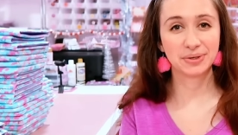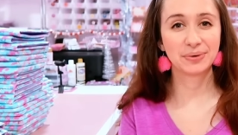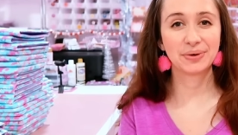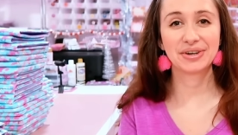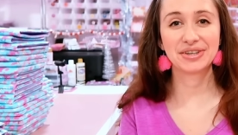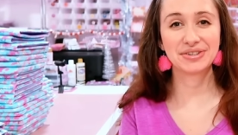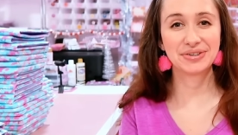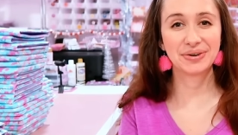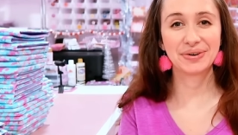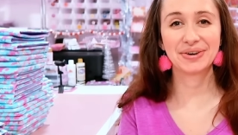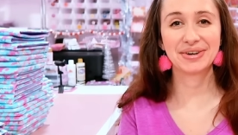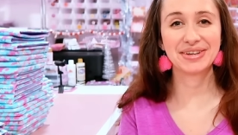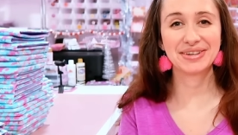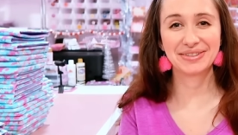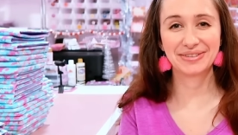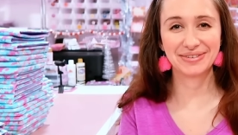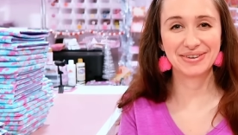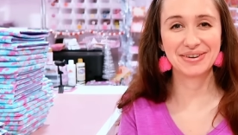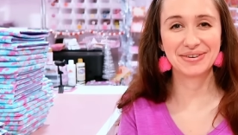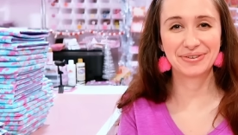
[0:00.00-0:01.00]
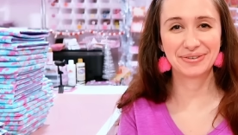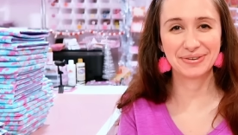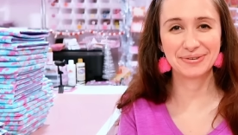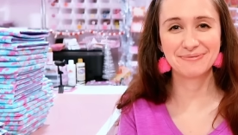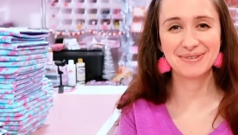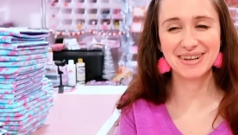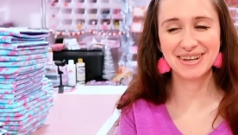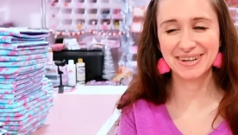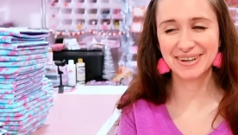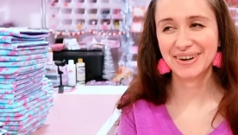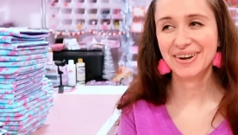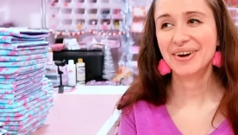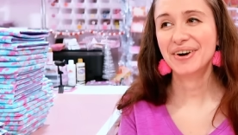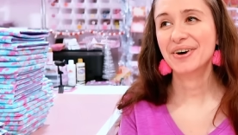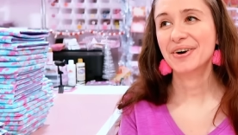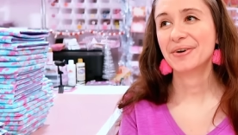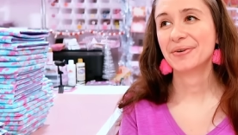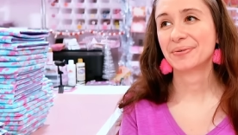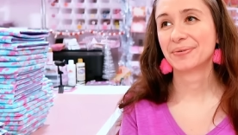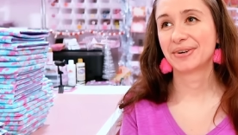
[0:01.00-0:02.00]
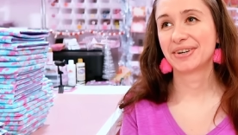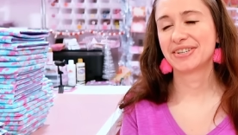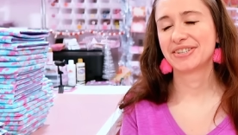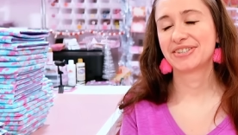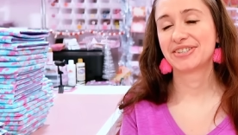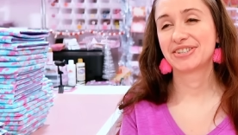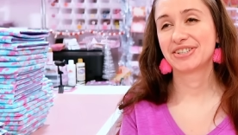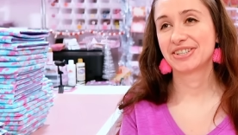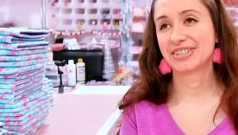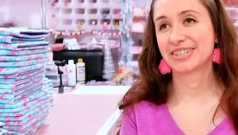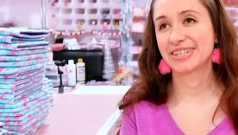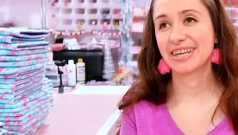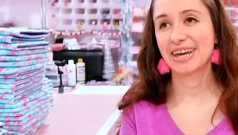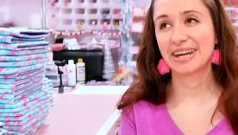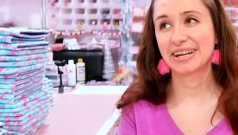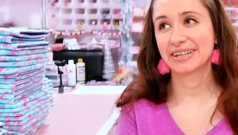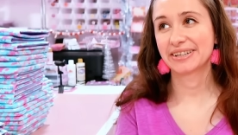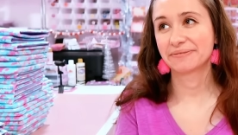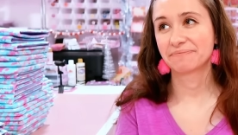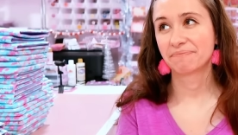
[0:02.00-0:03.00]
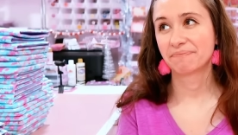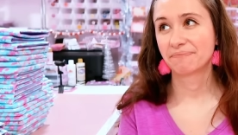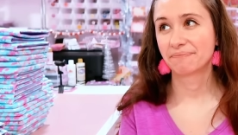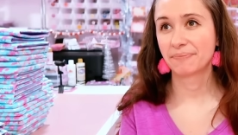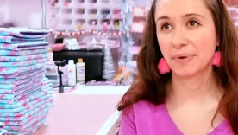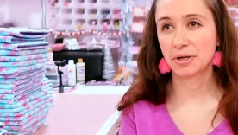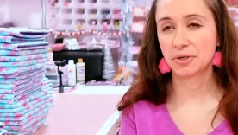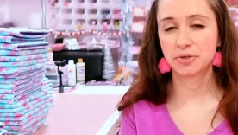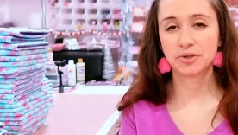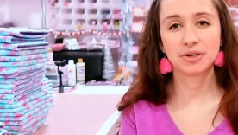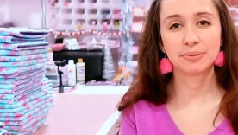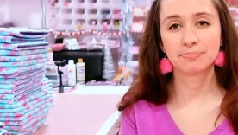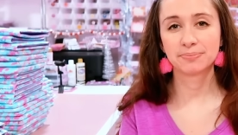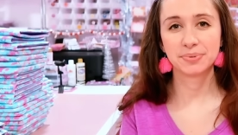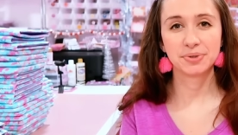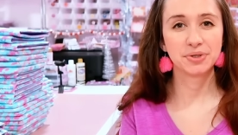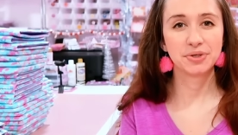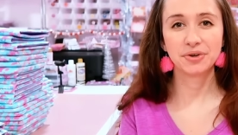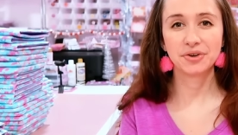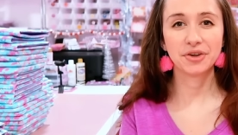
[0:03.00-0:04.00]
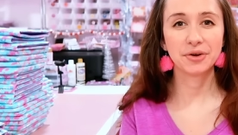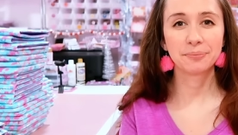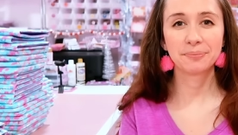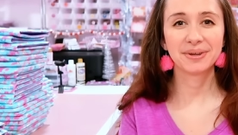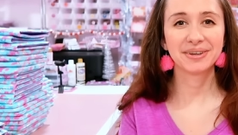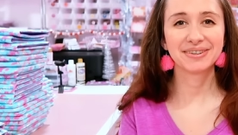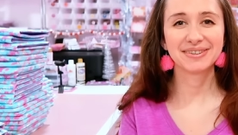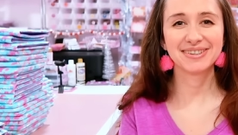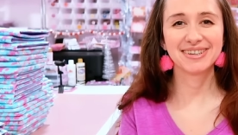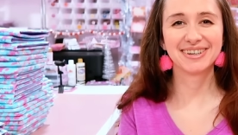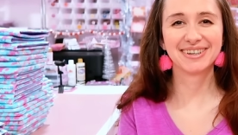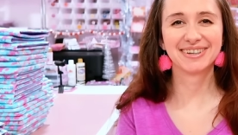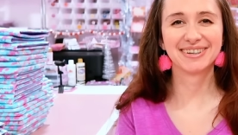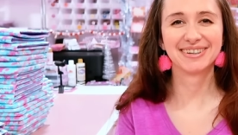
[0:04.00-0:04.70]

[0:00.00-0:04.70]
2023 for me was just getting my dream studio built.